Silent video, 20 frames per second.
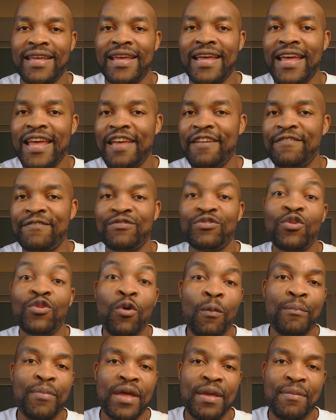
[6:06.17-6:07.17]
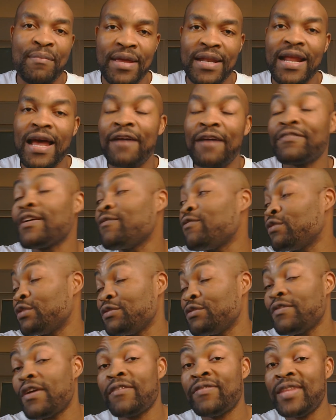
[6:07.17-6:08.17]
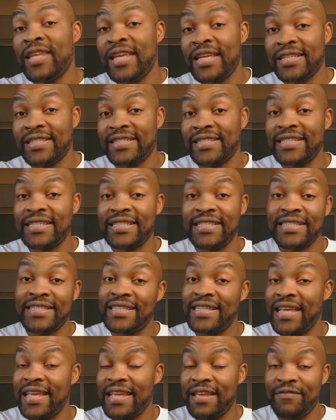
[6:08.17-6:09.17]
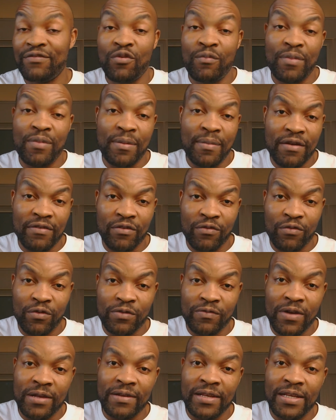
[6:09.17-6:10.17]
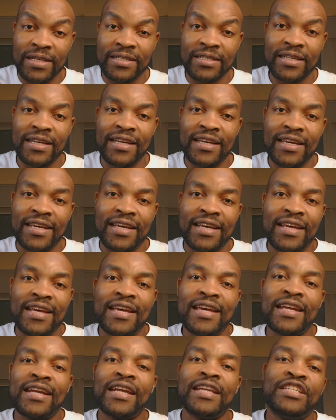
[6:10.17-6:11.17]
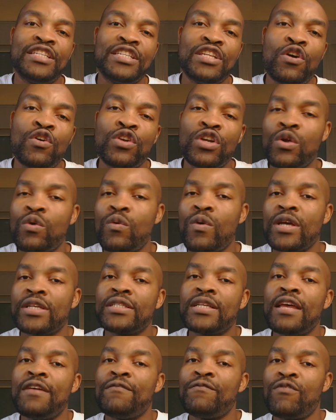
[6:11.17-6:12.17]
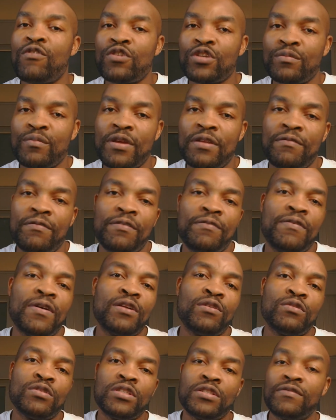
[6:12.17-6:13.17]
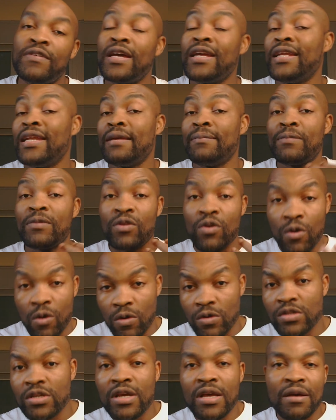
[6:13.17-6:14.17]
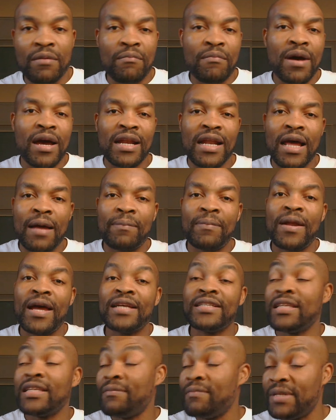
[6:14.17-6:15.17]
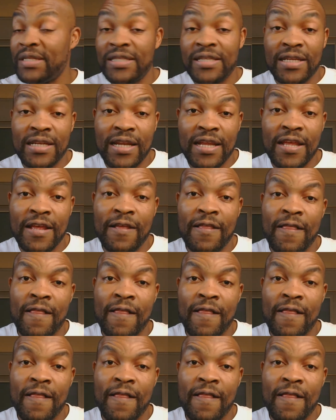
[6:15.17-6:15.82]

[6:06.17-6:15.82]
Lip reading: If no payment after 45 days, this is the if no payment after 45 days, creditor request enforcement, FIFA notify debtor, ban applies immediately.